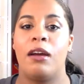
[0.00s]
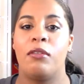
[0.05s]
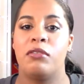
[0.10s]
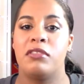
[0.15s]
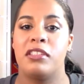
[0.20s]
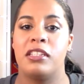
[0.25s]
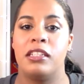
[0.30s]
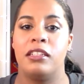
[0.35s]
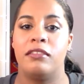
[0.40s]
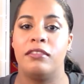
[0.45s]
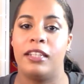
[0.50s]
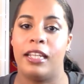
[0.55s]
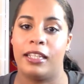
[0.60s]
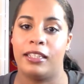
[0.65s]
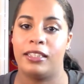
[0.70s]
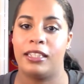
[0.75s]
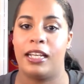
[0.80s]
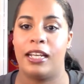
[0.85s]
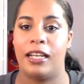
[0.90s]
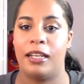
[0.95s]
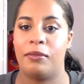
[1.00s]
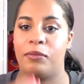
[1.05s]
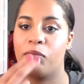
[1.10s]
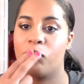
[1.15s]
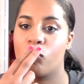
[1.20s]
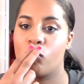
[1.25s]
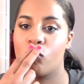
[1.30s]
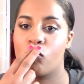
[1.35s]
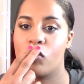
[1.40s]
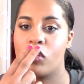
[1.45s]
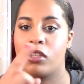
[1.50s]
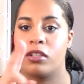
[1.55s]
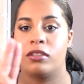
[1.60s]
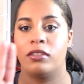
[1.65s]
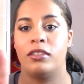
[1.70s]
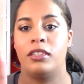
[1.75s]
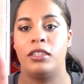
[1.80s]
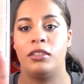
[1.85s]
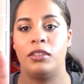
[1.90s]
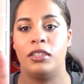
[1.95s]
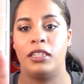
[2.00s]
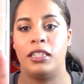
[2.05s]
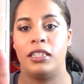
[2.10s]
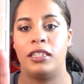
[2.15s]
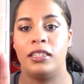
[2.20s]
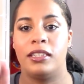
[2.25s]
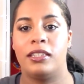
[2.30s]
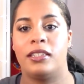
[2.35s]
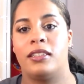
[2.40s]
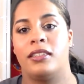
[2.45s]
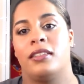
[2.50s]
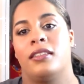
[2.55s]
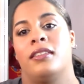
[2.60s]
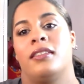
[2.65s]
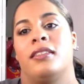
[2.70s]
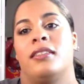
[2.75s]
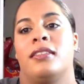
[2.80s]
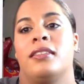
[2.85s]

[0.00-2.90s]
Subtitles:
I will see you next time. Deuces.